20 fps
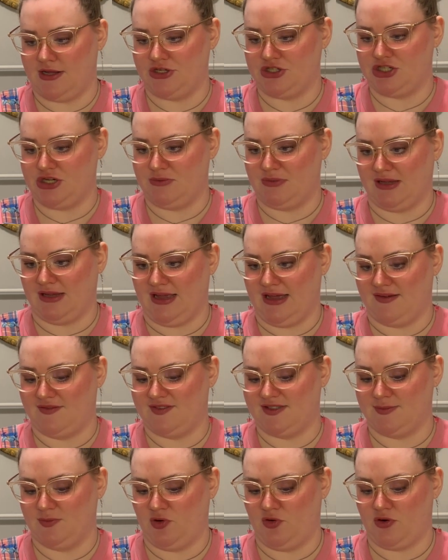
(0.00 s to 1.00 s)
She might have
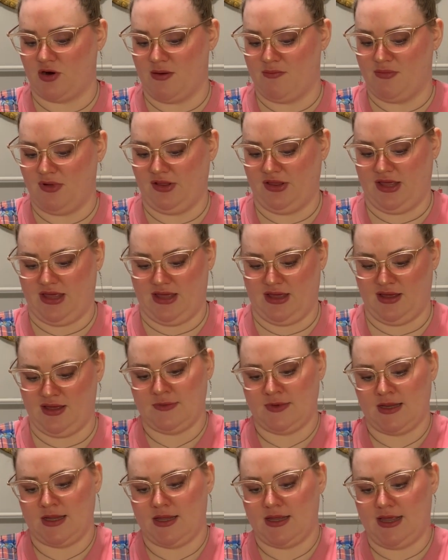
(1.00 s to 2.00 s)
some crumbling
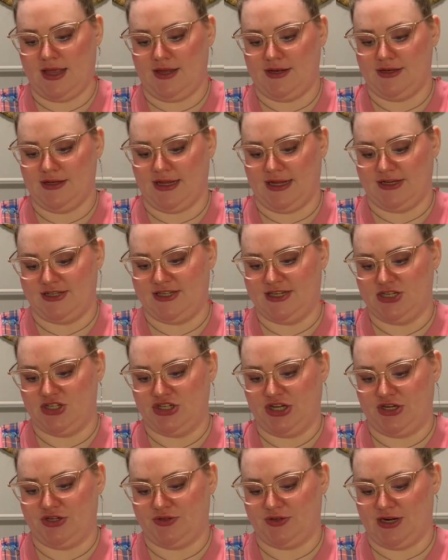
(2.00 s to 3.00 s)
and like
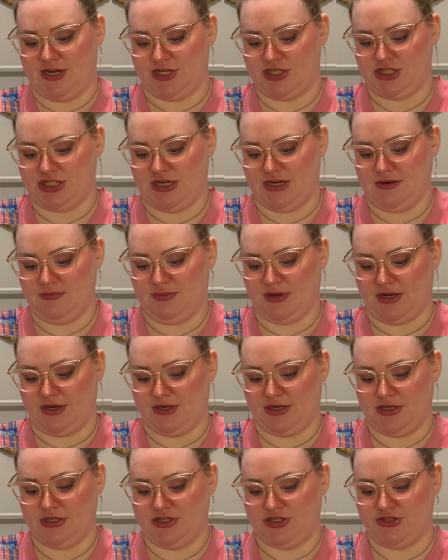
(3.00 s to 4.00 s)
degeneration, but
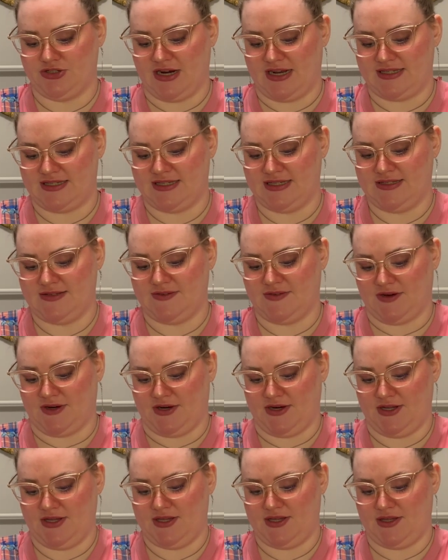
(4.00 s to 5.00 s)
her dress is
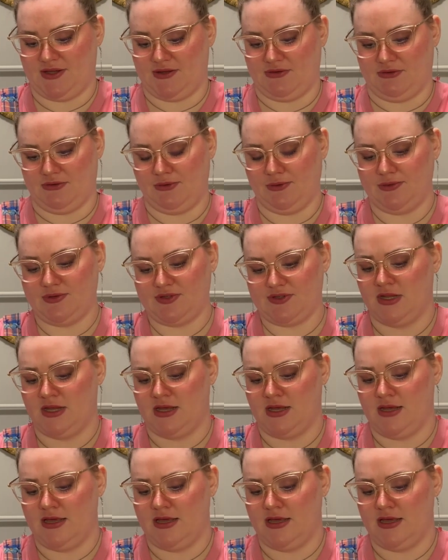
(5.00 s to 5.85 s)
very cute.